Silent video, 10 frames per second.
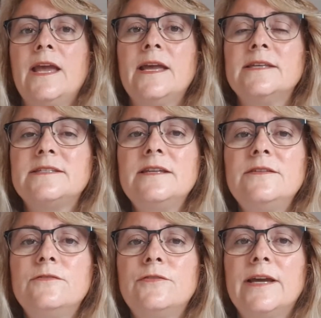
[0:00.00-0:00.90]
Still in
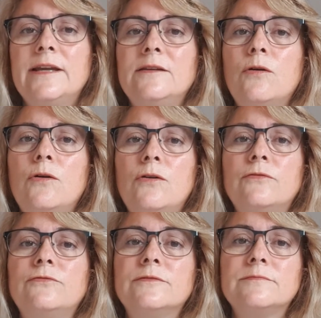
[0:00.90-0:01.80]
the vein
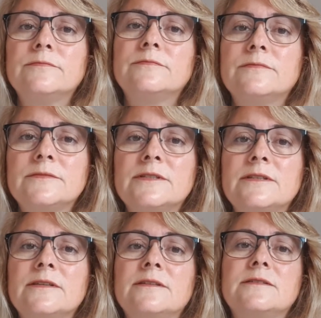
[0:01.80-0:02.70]
of
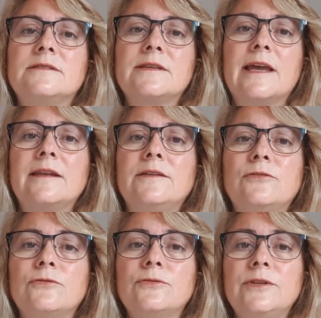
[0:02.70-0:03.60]
scanning
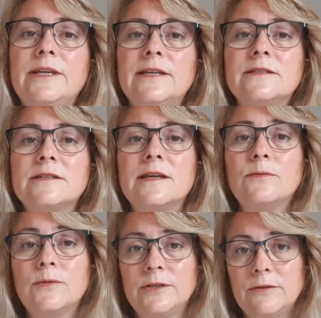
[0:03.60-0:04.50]
through the internet
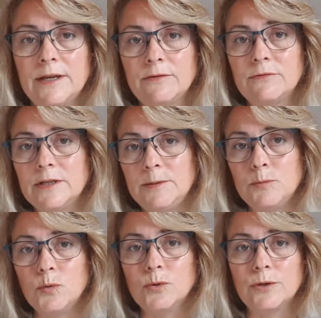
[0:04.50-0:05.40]
when you get really
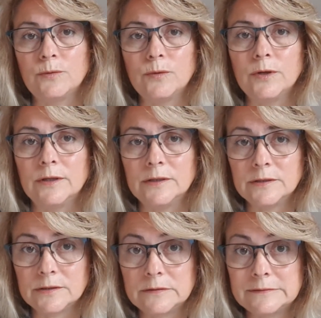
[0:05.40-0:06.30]
bored at work.